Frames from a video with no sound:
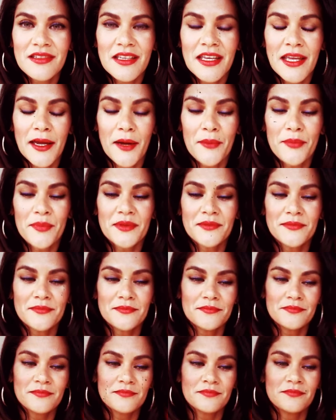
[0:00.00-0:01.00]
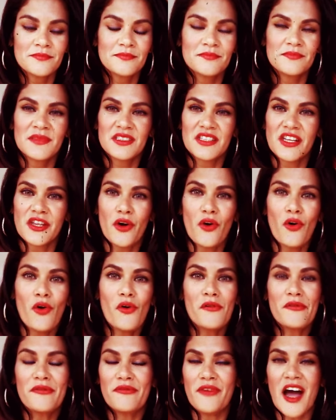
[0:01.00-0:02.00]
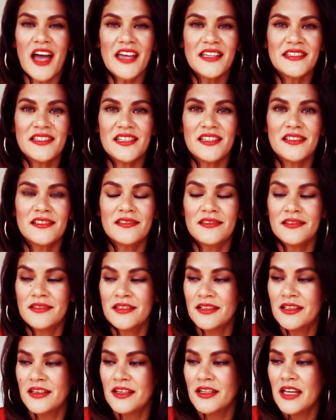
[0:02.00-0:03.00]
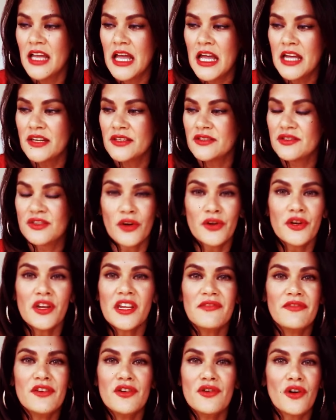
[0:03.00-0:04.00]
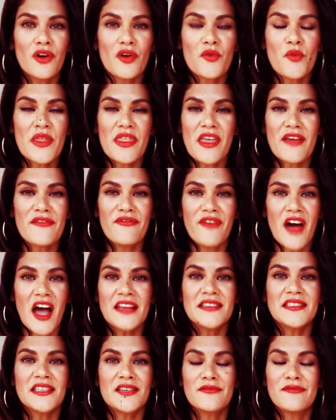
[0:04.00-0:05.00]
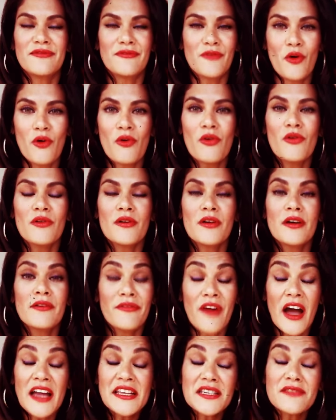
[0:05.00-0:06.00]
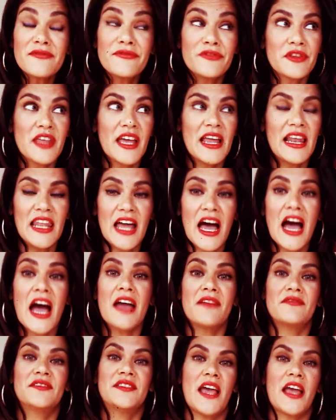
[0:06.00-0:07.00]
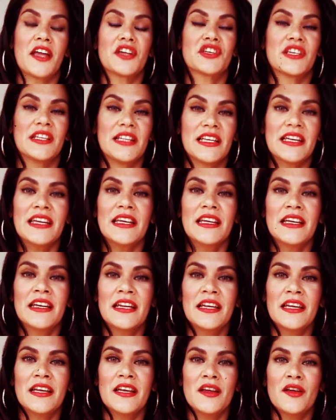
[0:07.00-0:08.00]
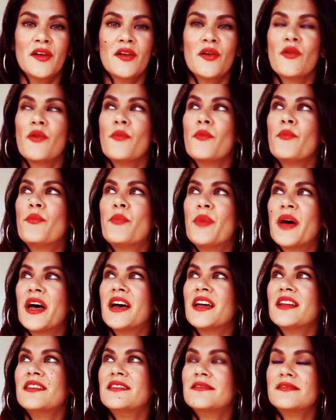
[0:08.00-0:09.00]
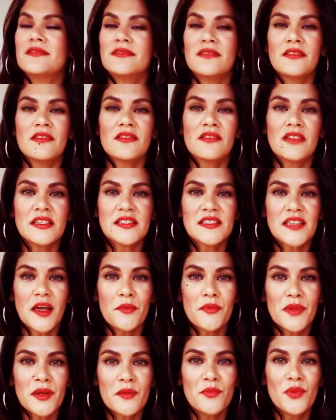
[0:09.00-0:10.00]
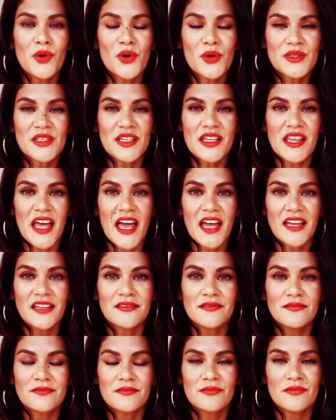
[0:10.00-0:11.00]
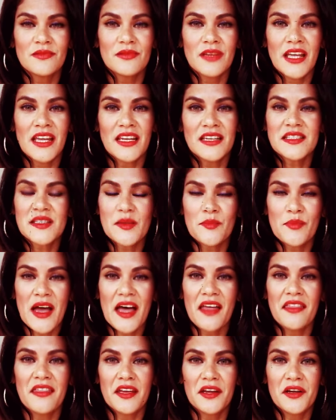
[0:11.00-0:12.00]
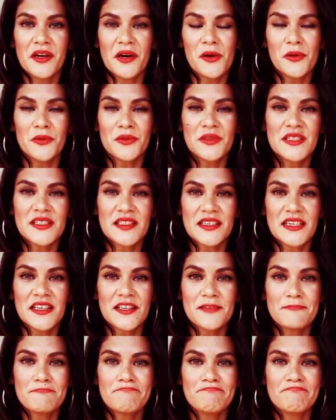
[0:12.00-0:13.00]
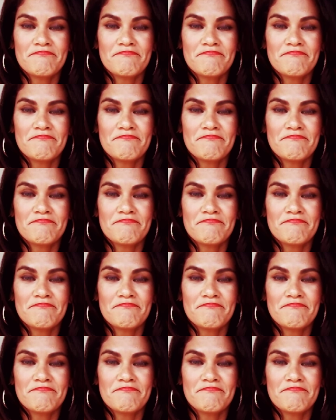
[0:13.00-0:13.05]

Yep. So they're all fighting, don't even know what they're fighting for, fighting for their lives actually. But there's something more to that, and it's about their gold, isn't it?